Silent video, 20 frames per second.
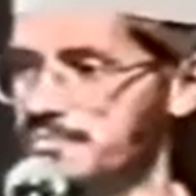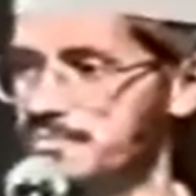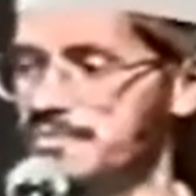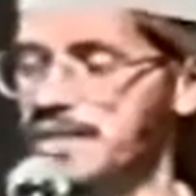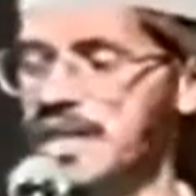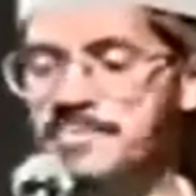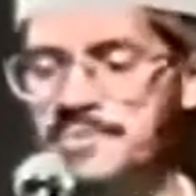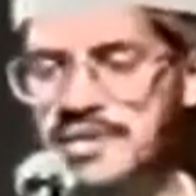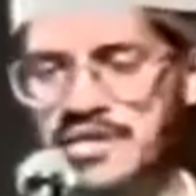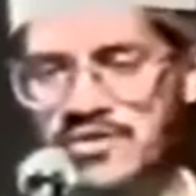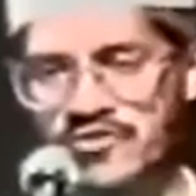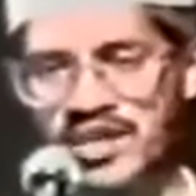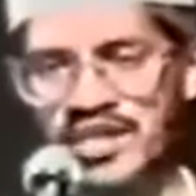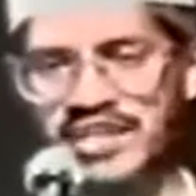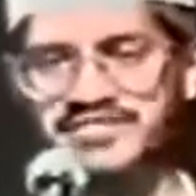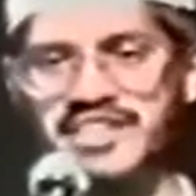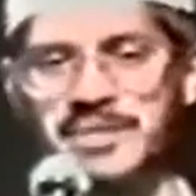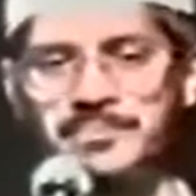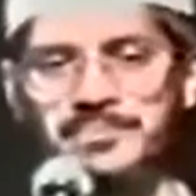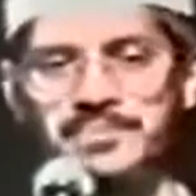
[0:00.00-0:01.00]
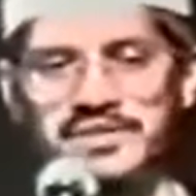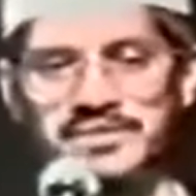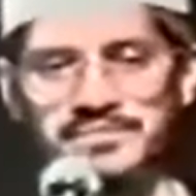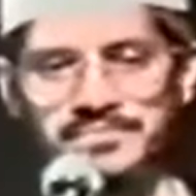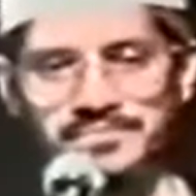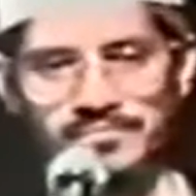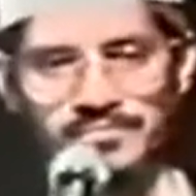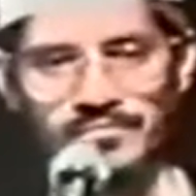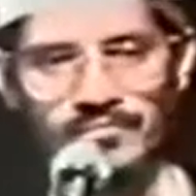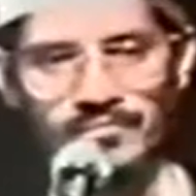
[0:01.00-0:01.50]
Let me give you an example.
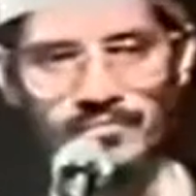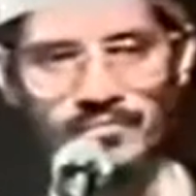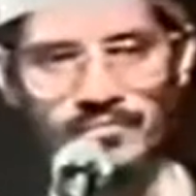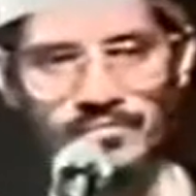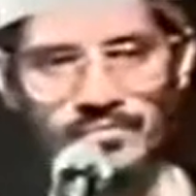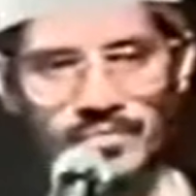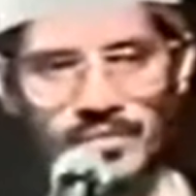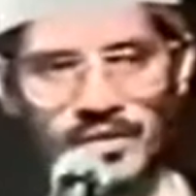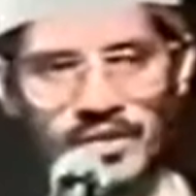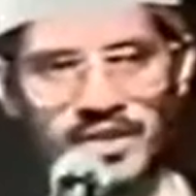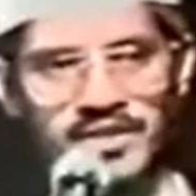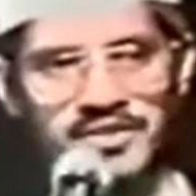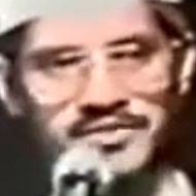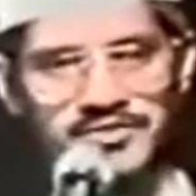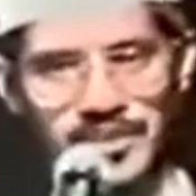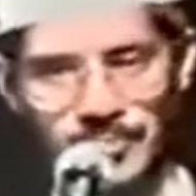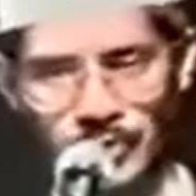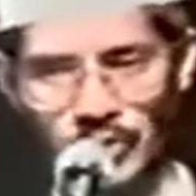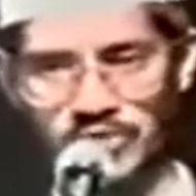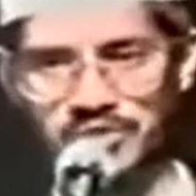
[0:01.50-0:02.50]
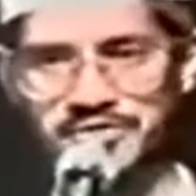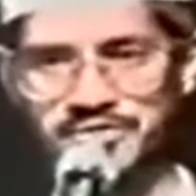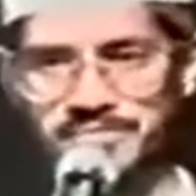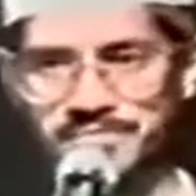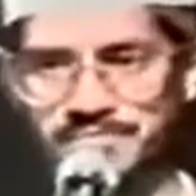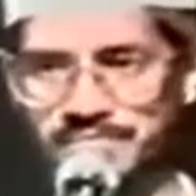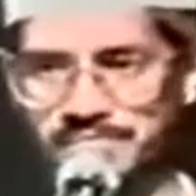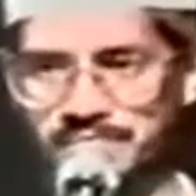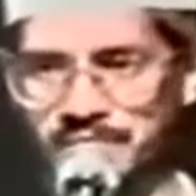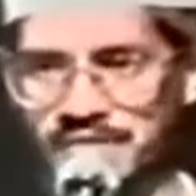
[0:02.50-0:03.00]
Suppose
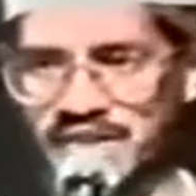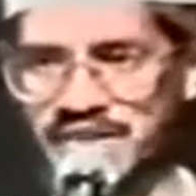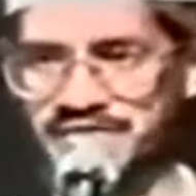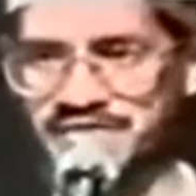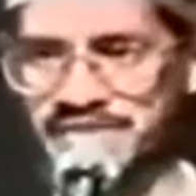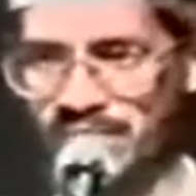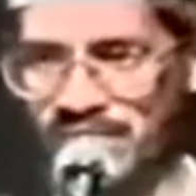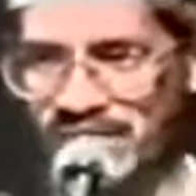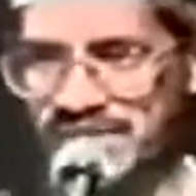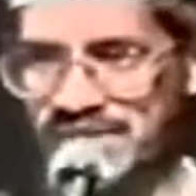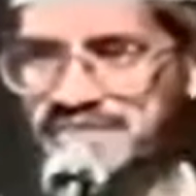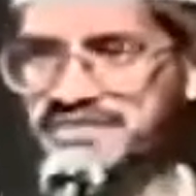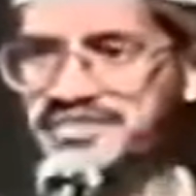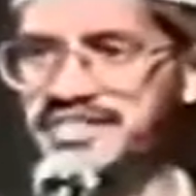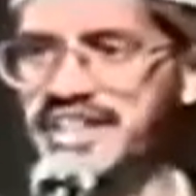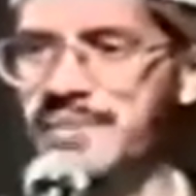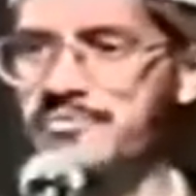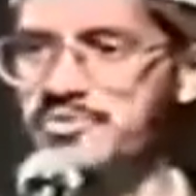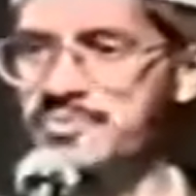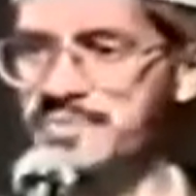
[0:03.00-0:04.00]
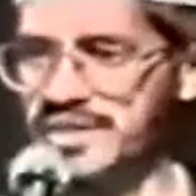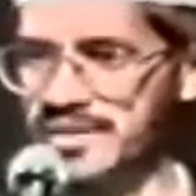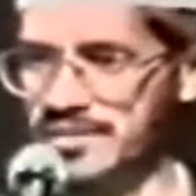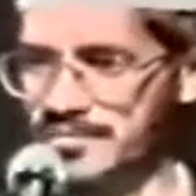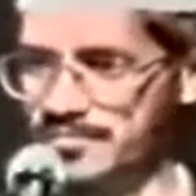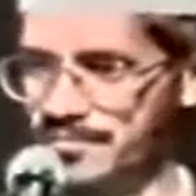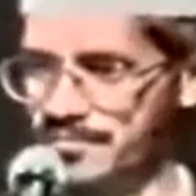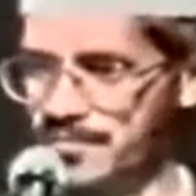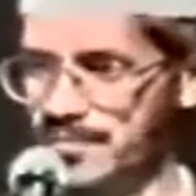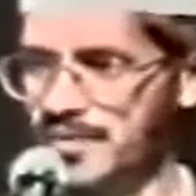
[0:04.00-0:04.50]
someone describes me,
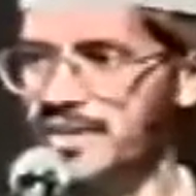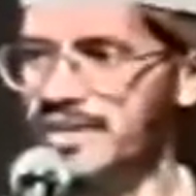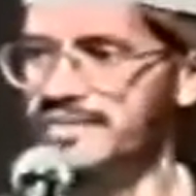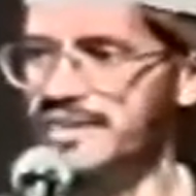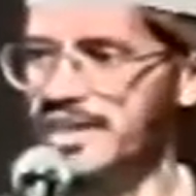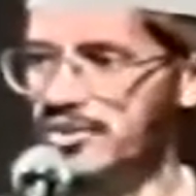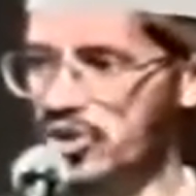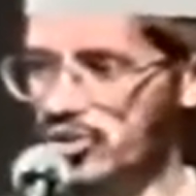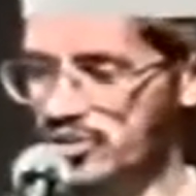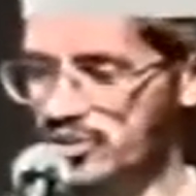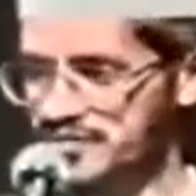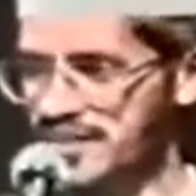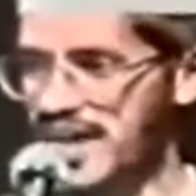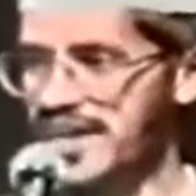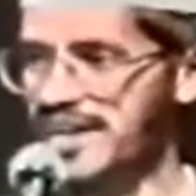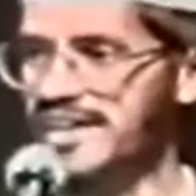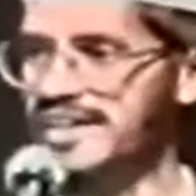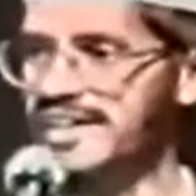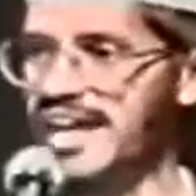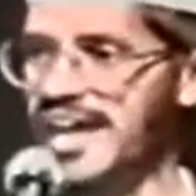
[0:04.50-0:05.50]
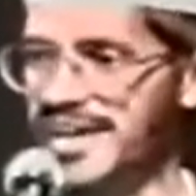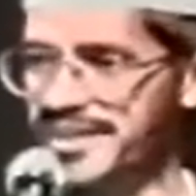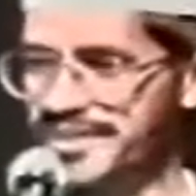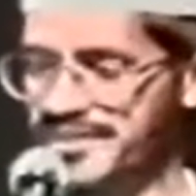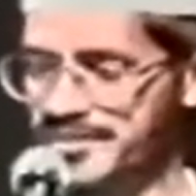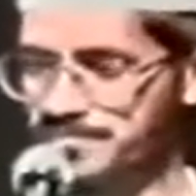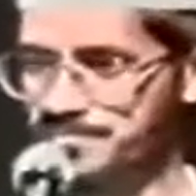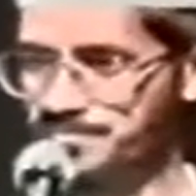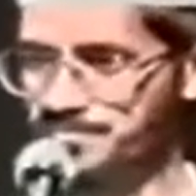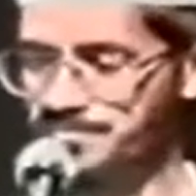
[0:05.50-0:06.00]
that Dr. Zakir Naik,
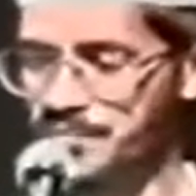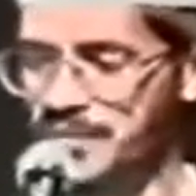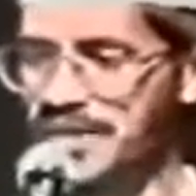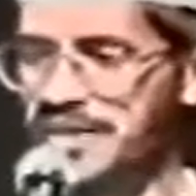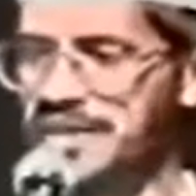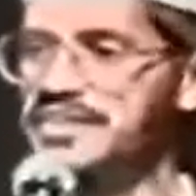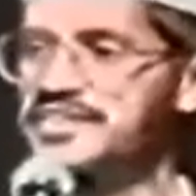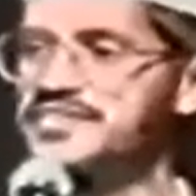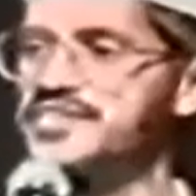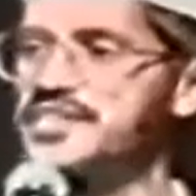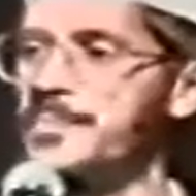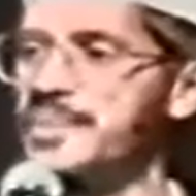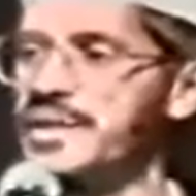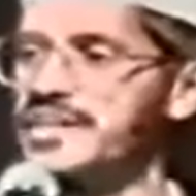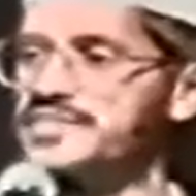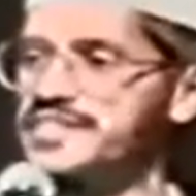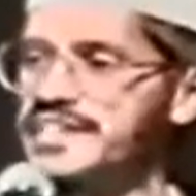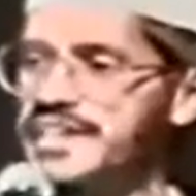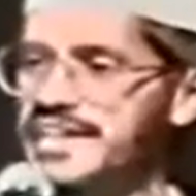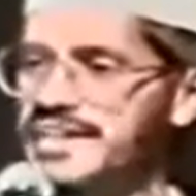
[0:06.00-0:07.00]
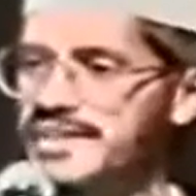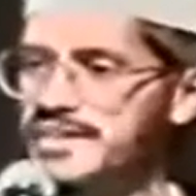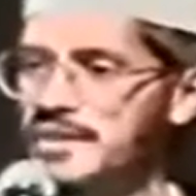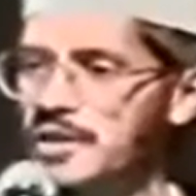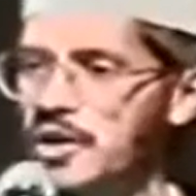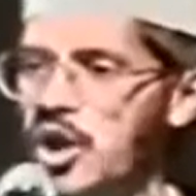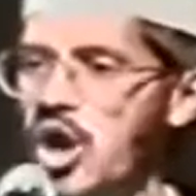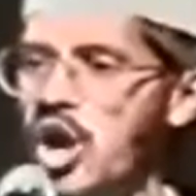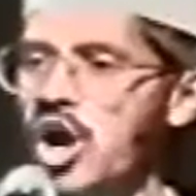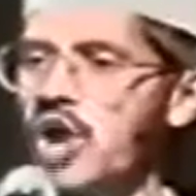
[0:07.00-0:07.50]
he is the president
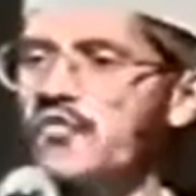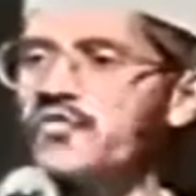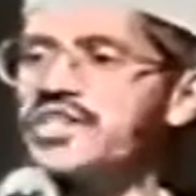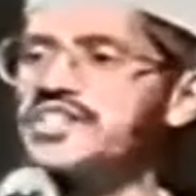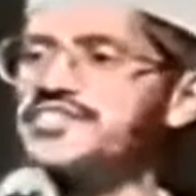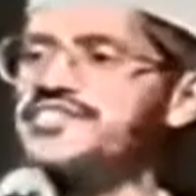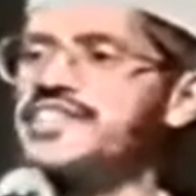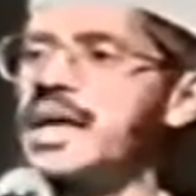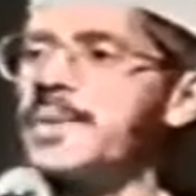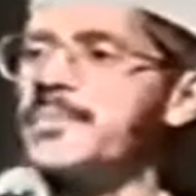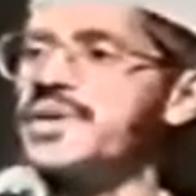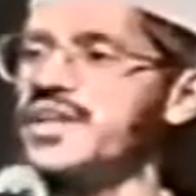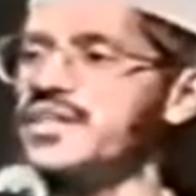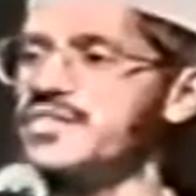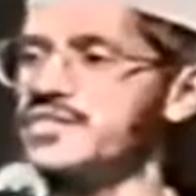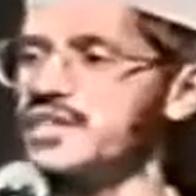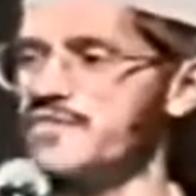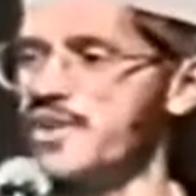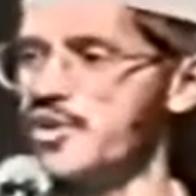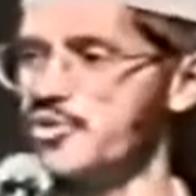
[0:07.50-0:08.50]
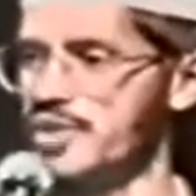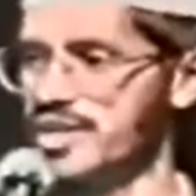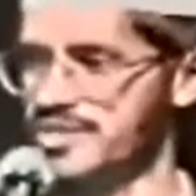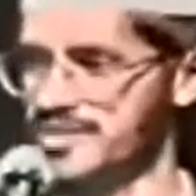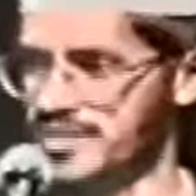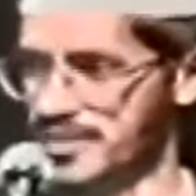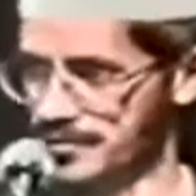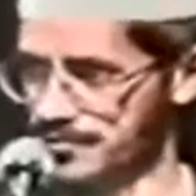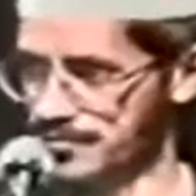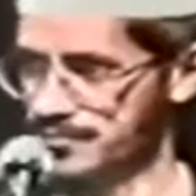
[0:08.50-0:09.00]
of the Islamic Research
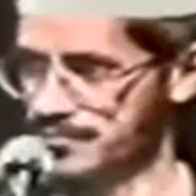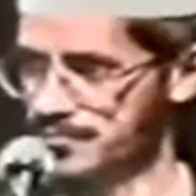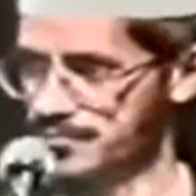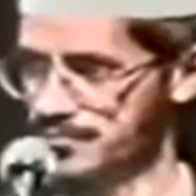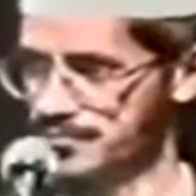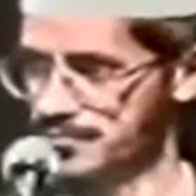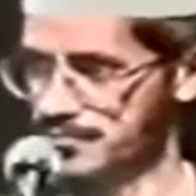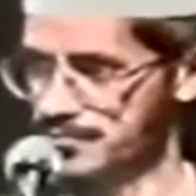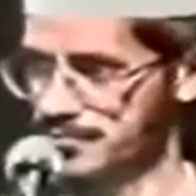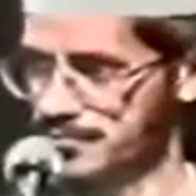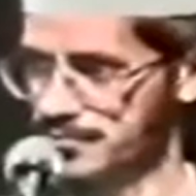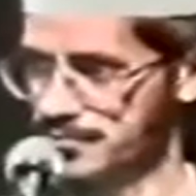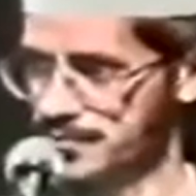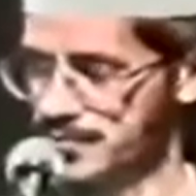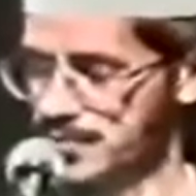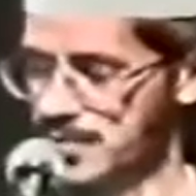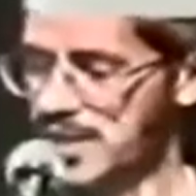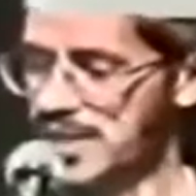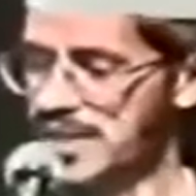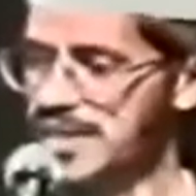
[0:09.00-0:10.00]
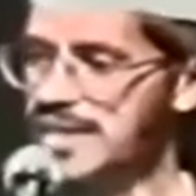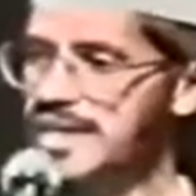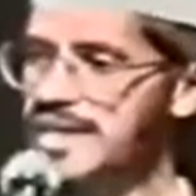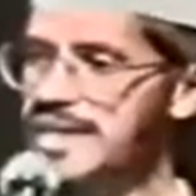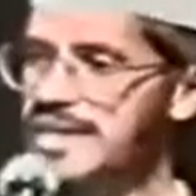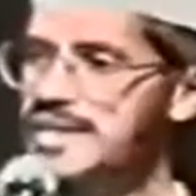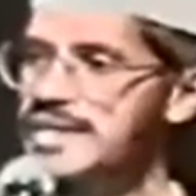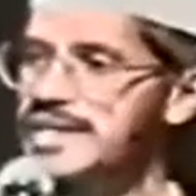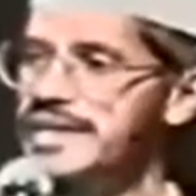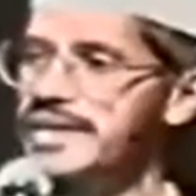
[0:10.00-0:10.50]
Foundation.
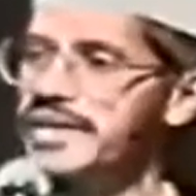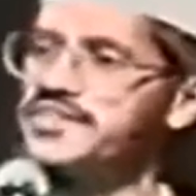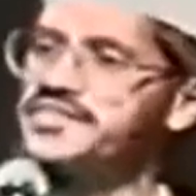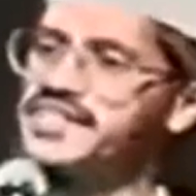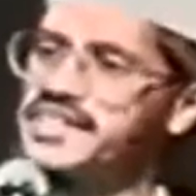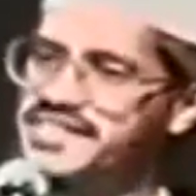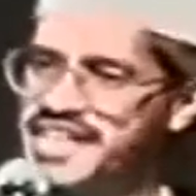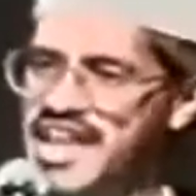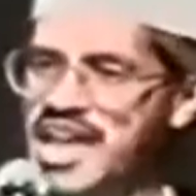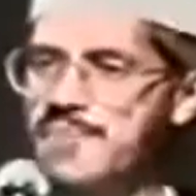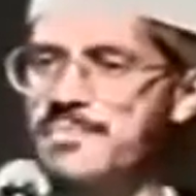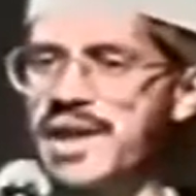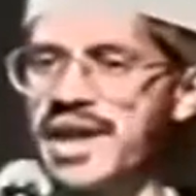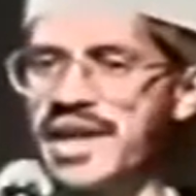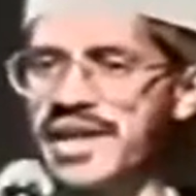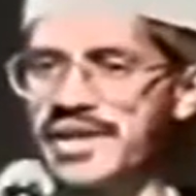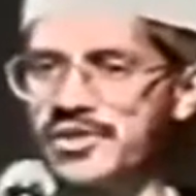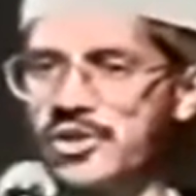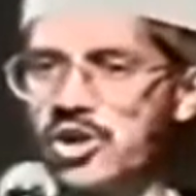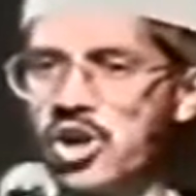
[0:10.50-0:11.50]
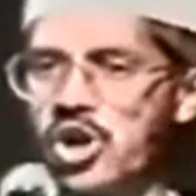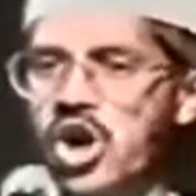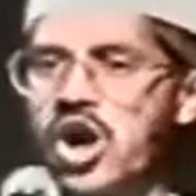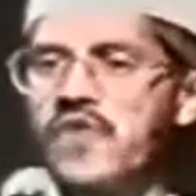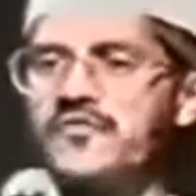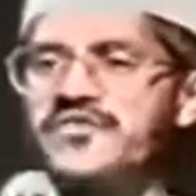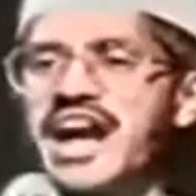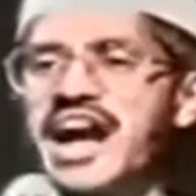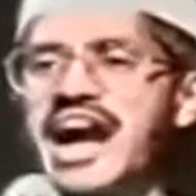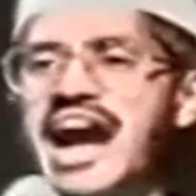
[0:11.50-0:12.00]
He is the chairman
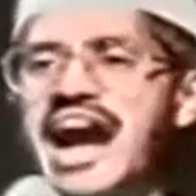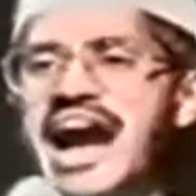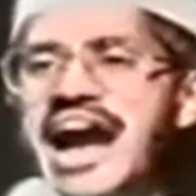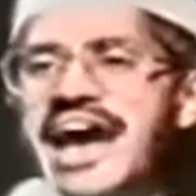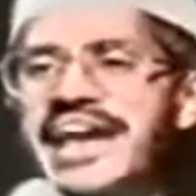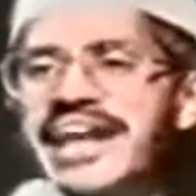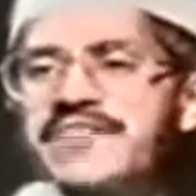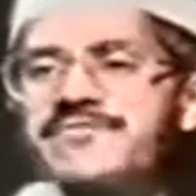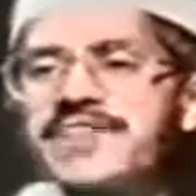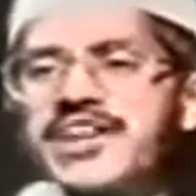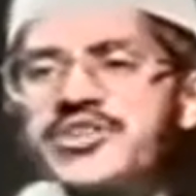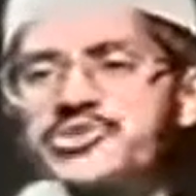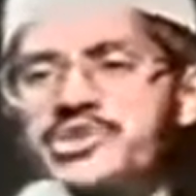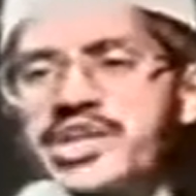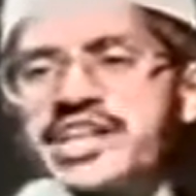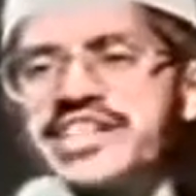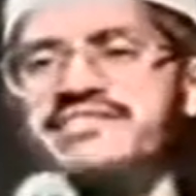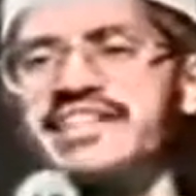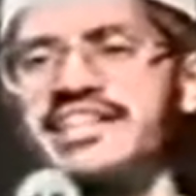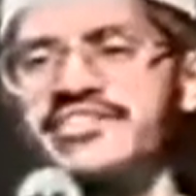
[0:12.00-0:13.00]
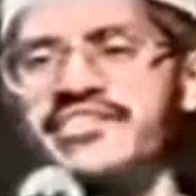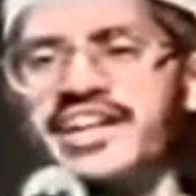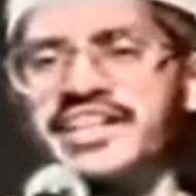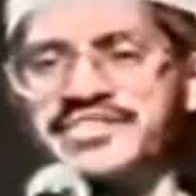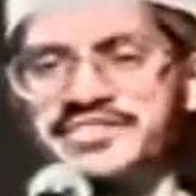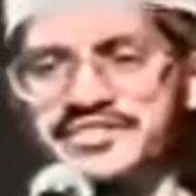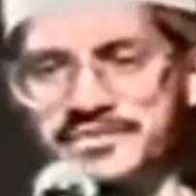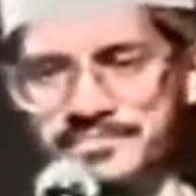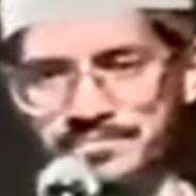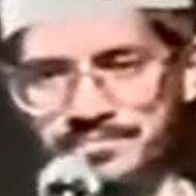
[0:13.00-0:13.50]
of the IRF Educational Trust.